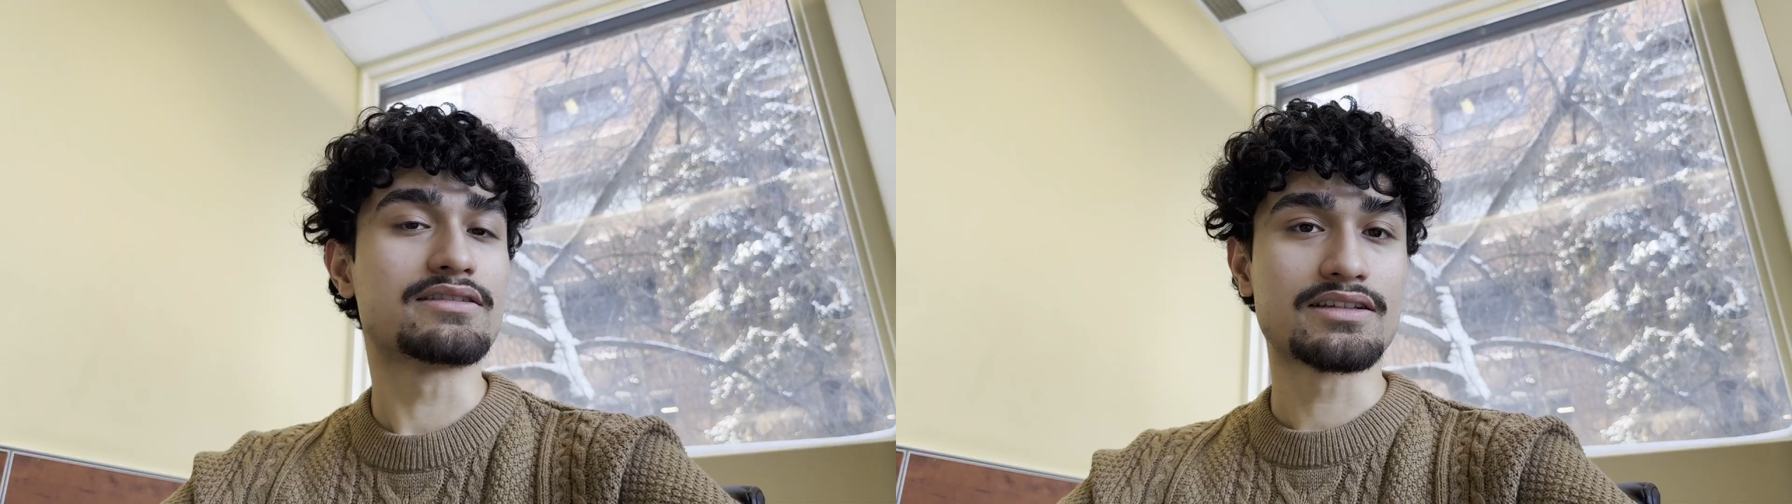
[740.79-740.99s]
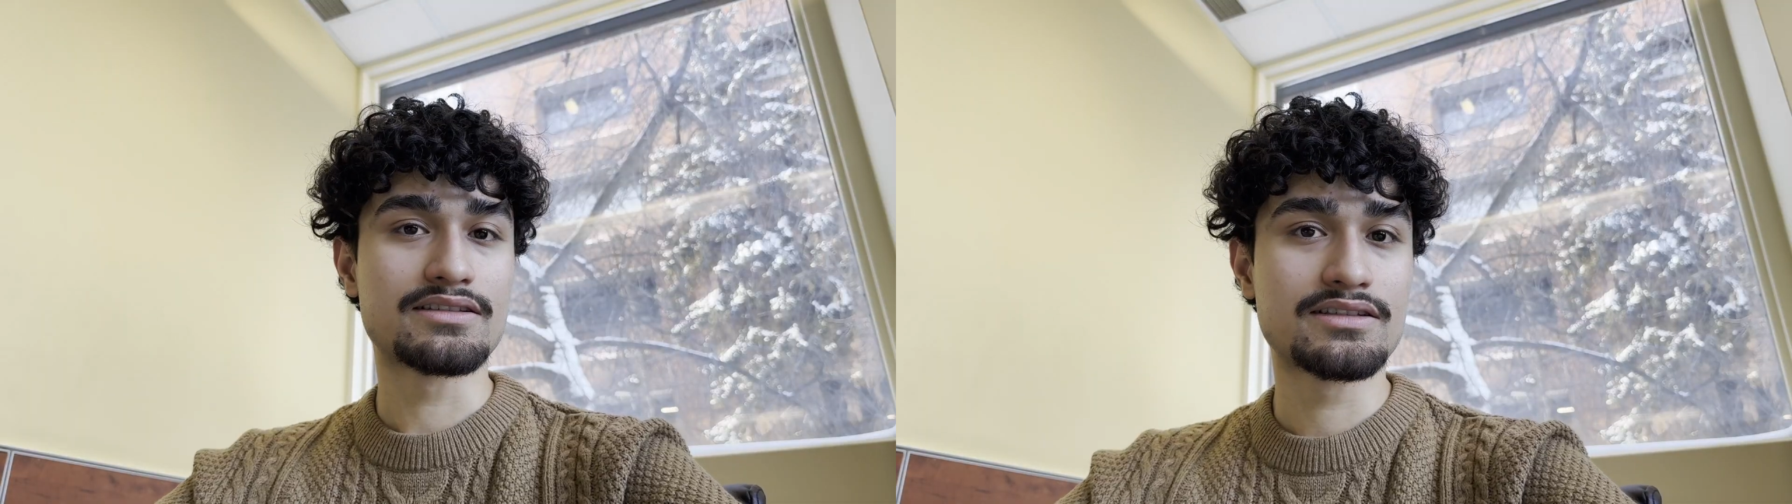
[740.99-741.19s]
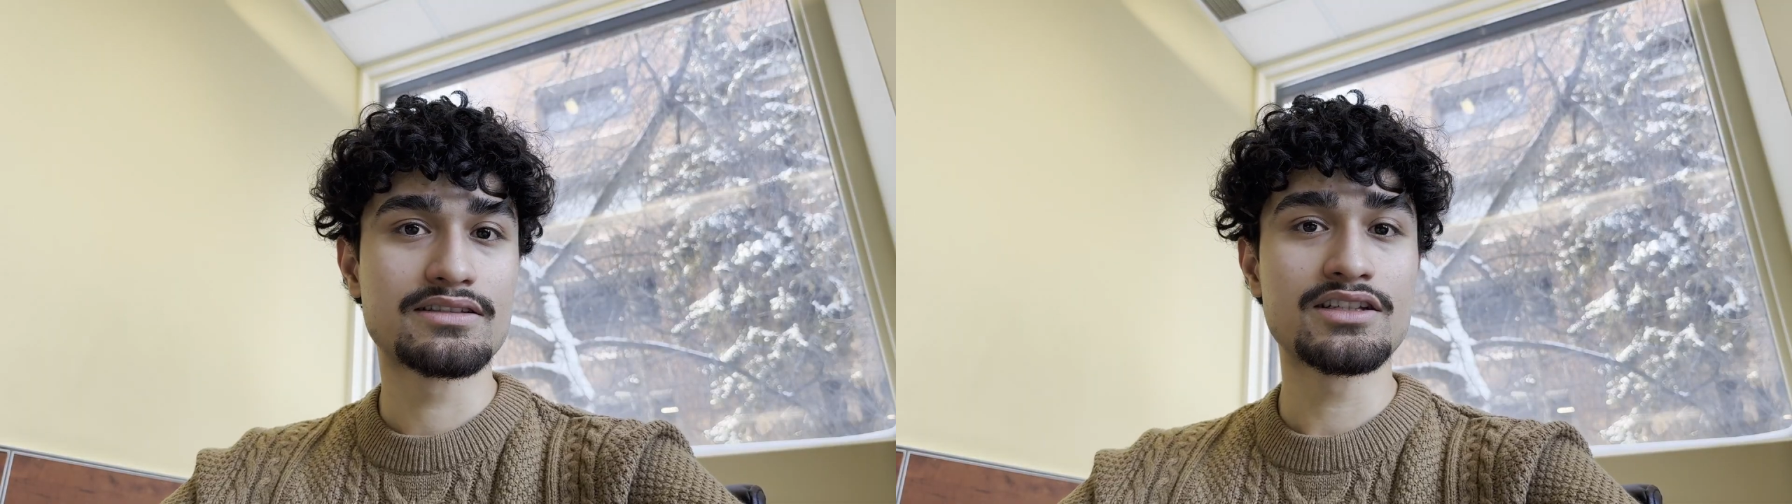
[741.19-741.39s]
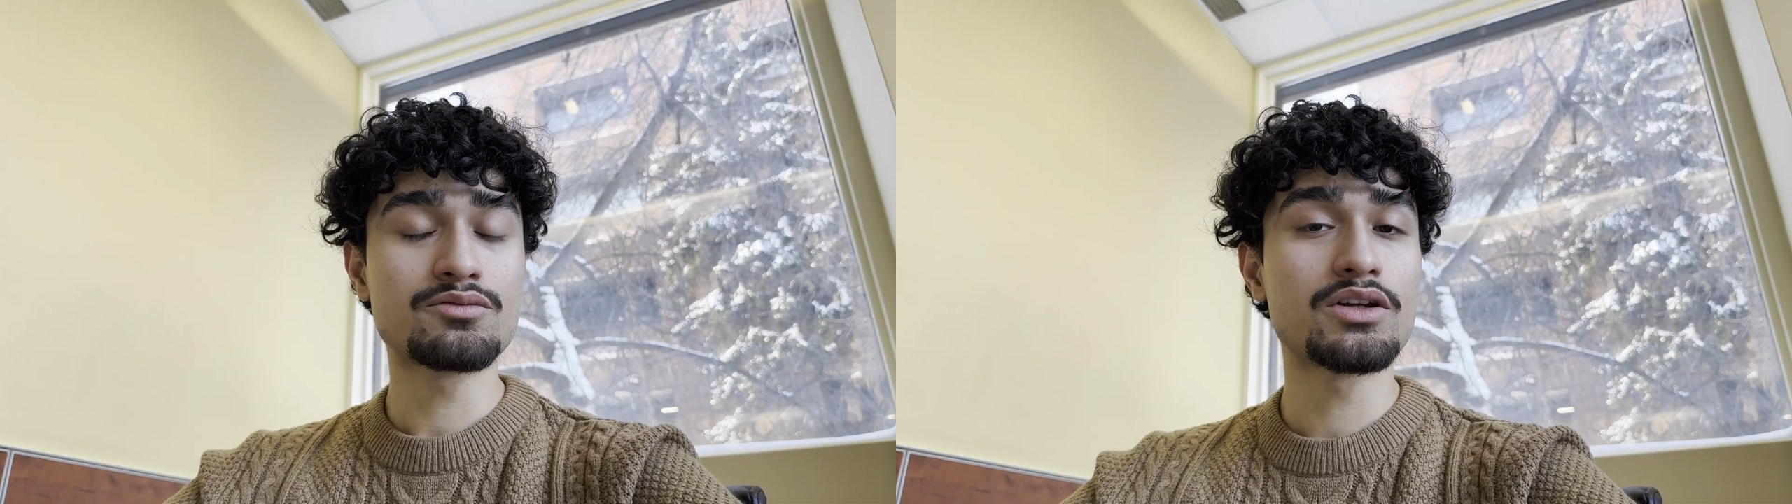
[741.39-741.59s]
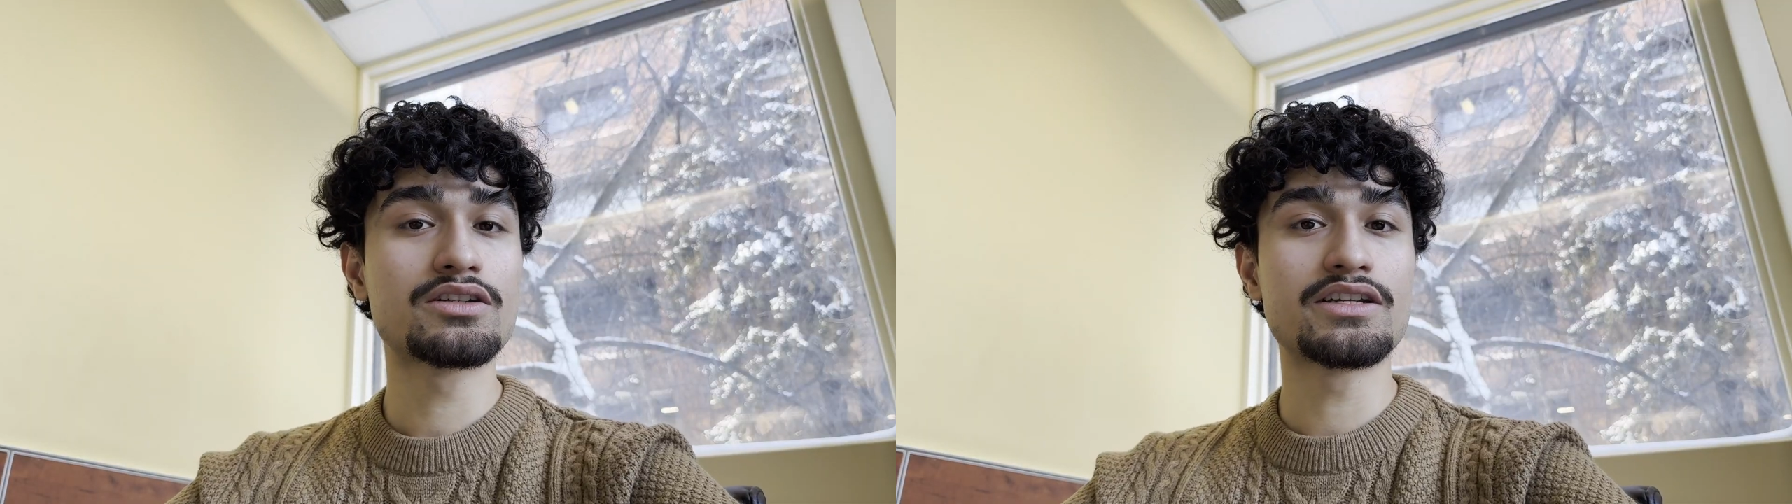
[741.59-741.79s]
This
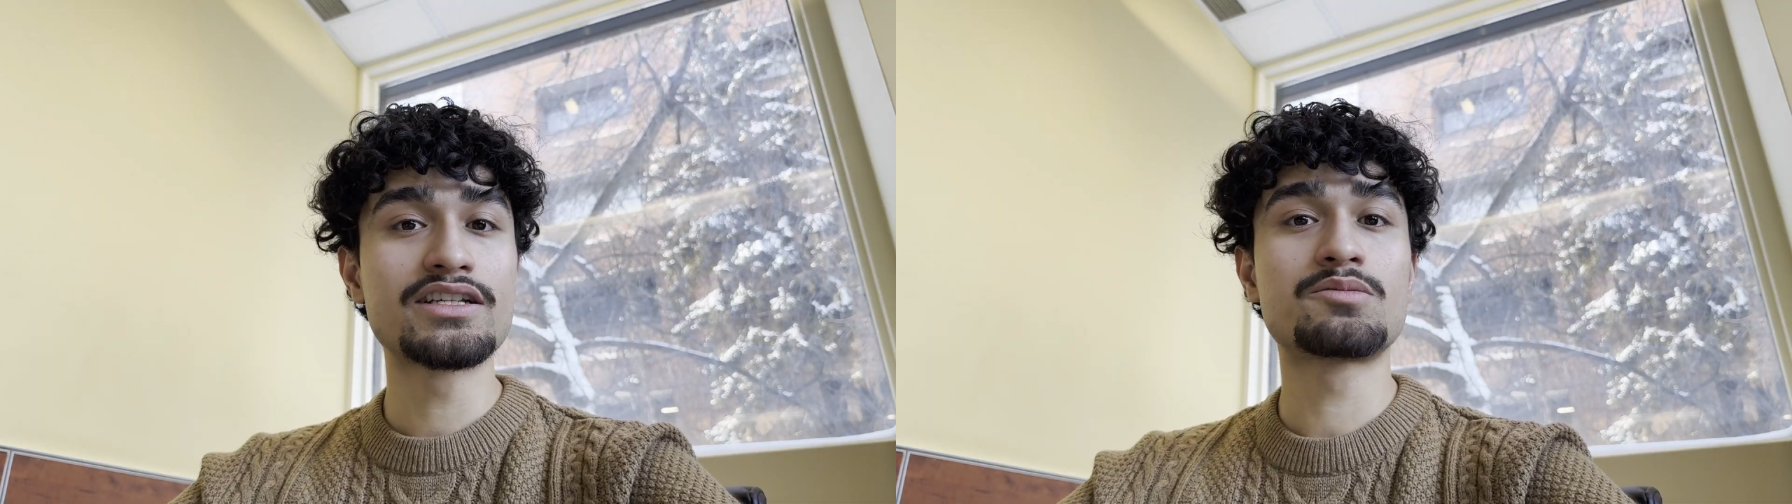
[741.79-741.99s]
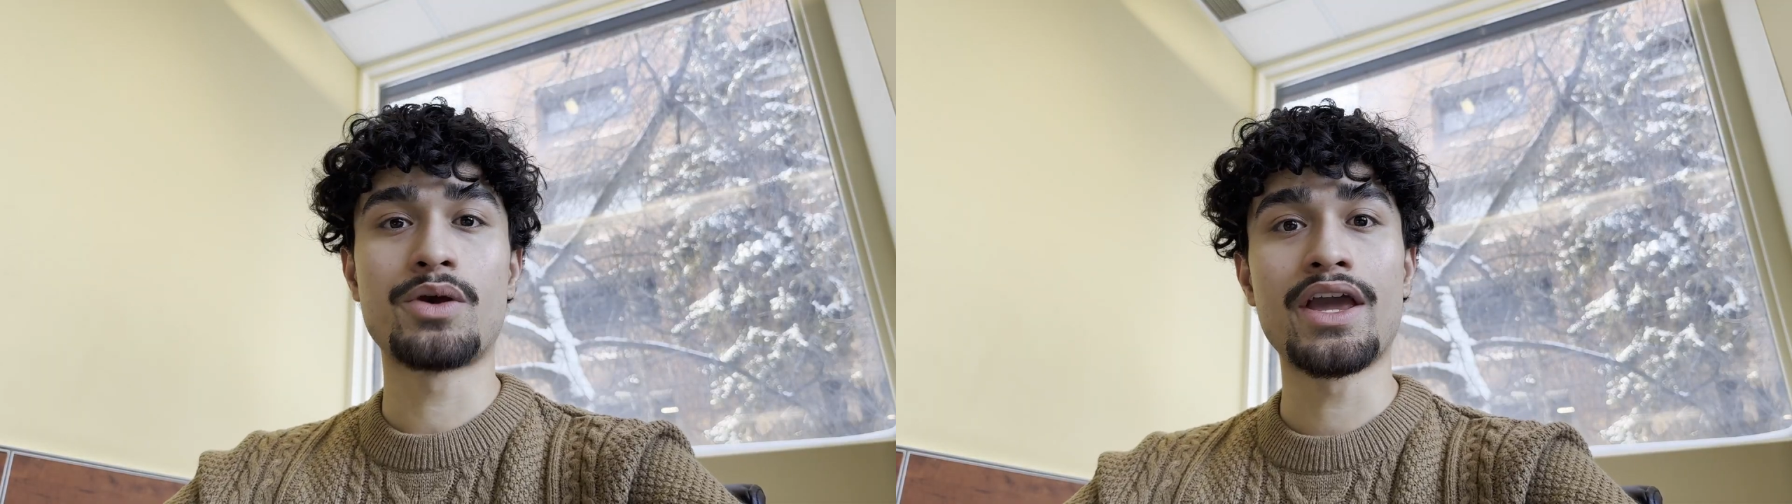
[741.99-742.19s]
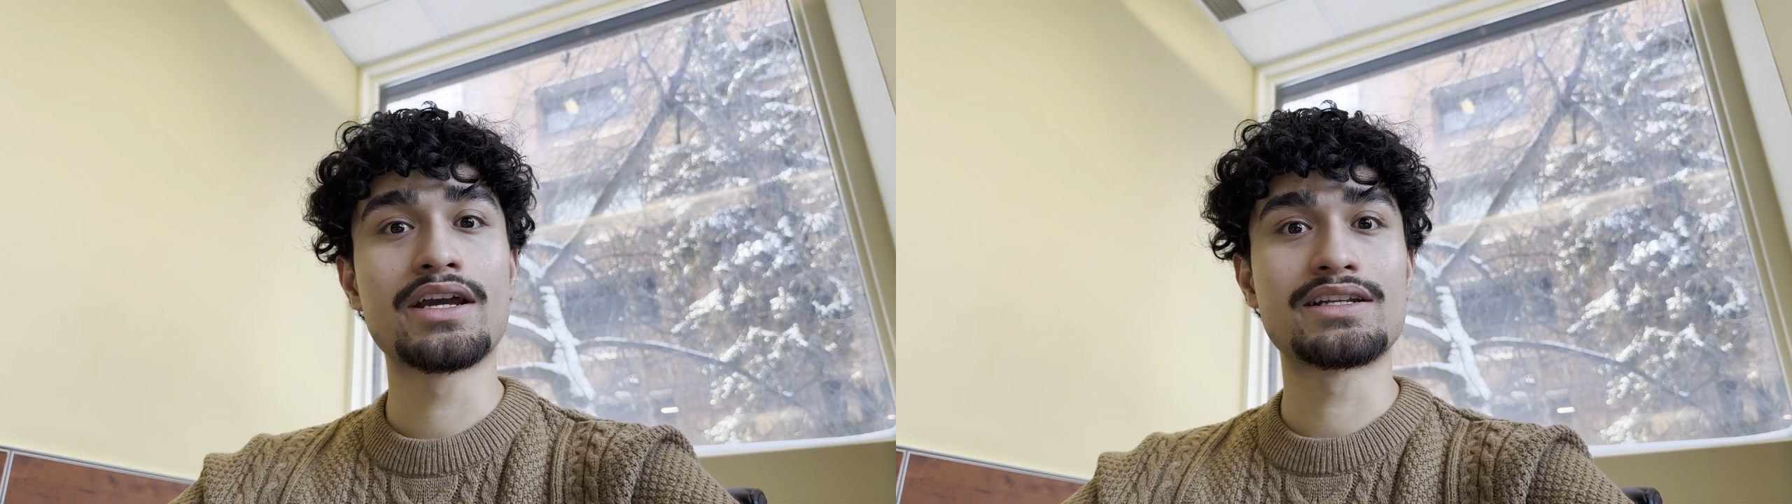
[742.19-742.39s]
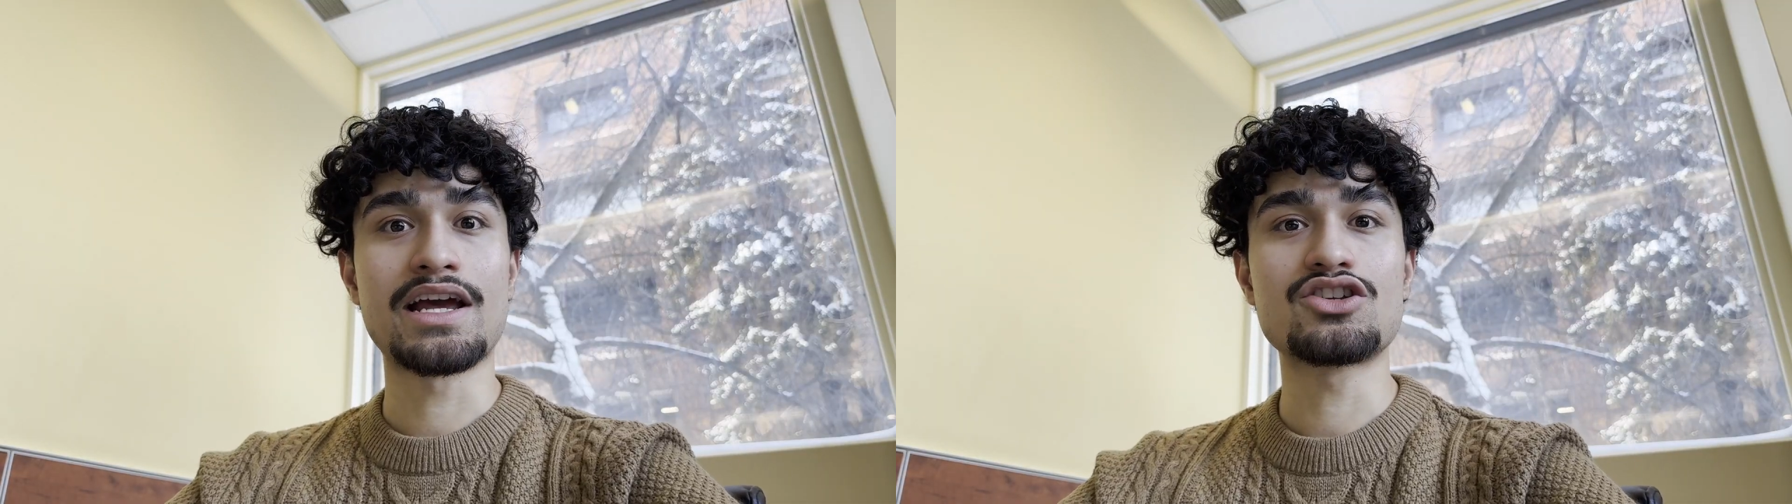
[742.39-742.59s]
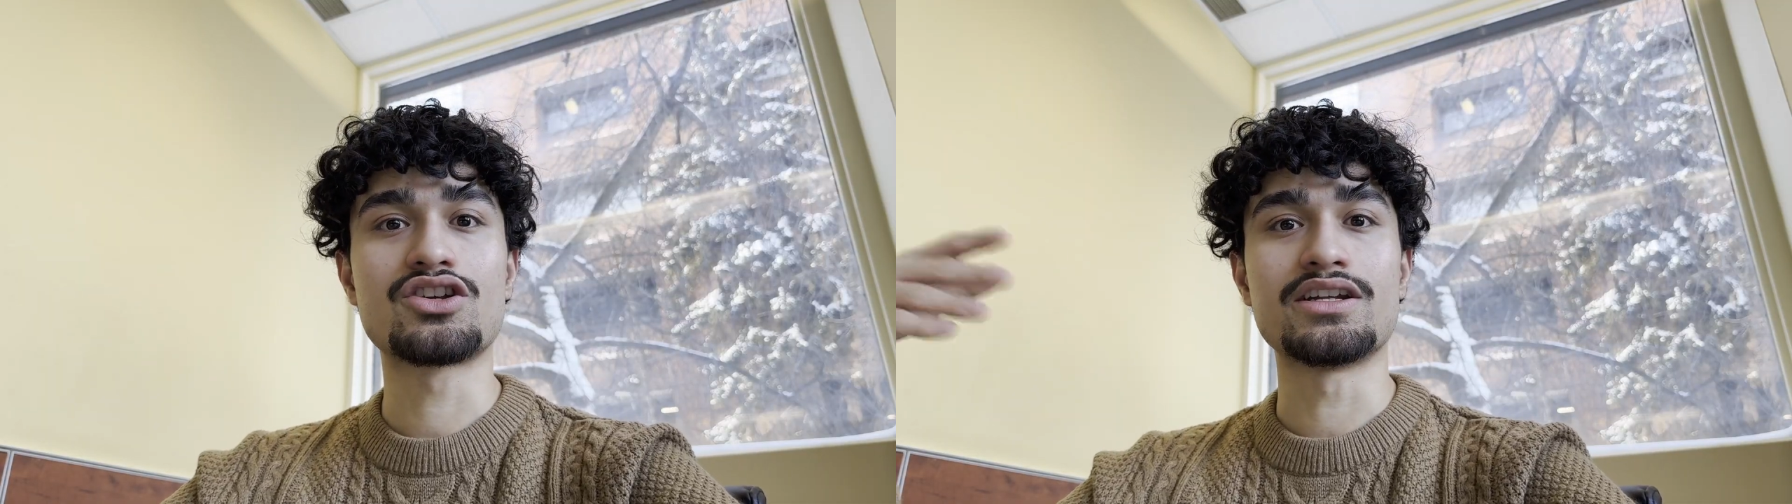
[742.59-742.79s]
one is paying
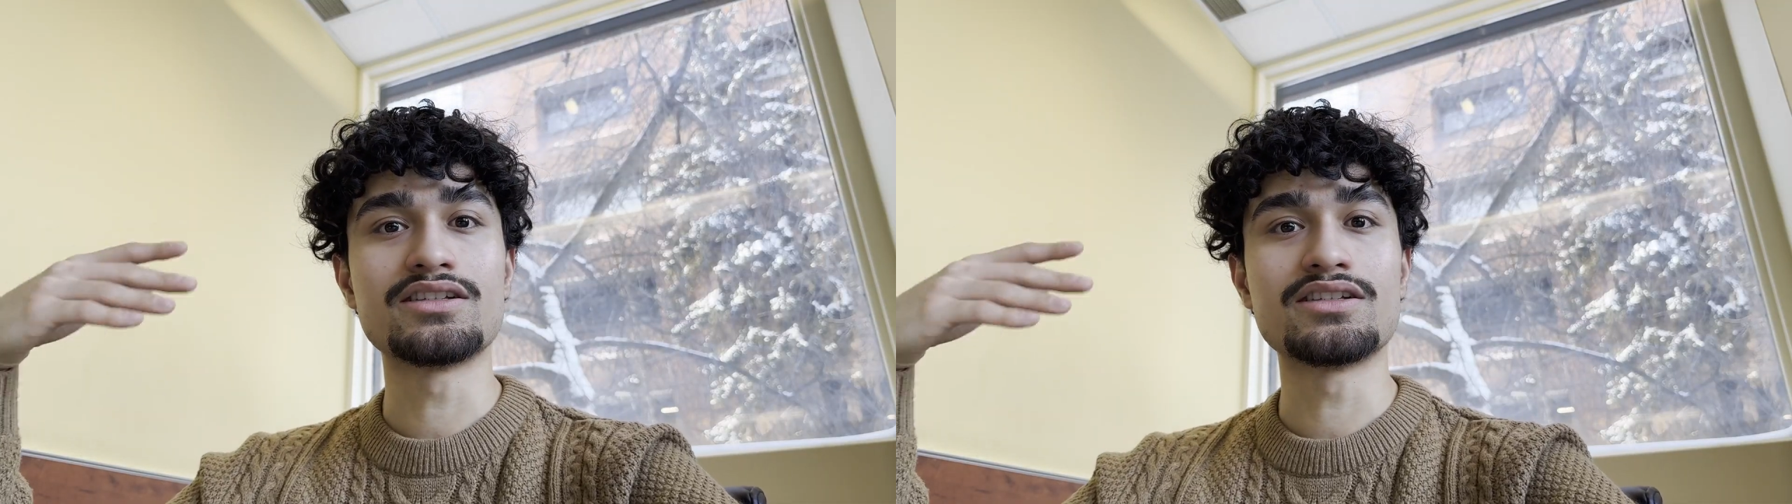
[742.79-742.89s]
attention.